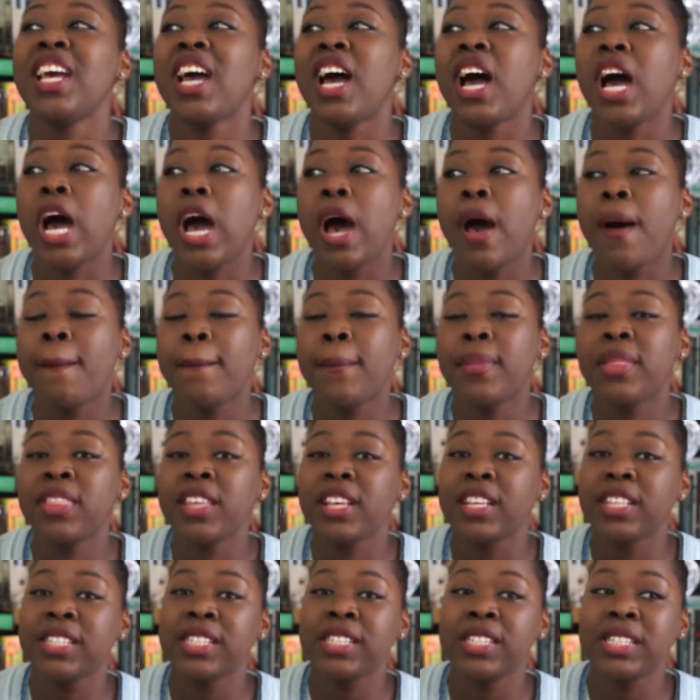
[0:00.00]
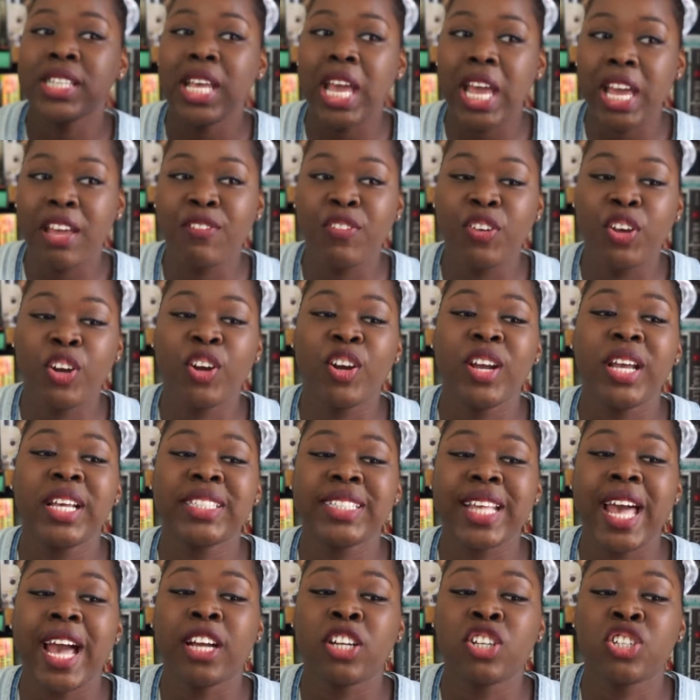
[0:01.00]
The savior
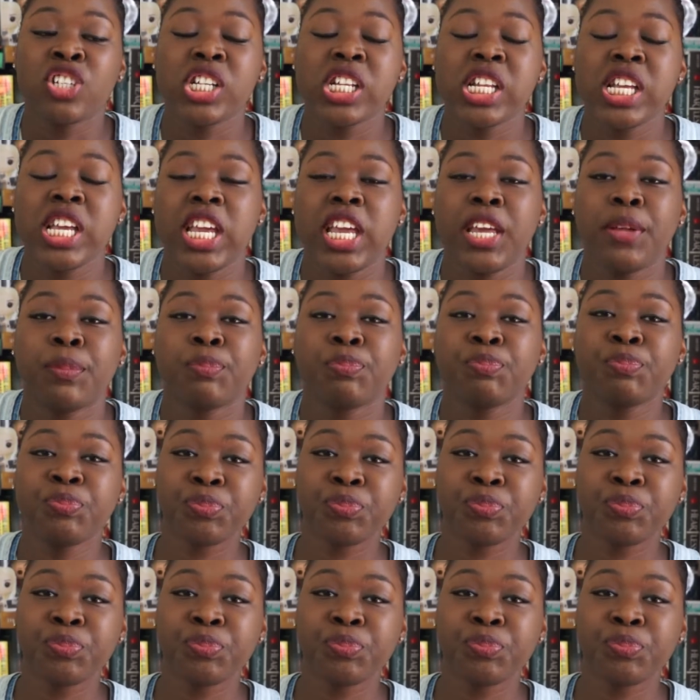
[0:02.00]
is actually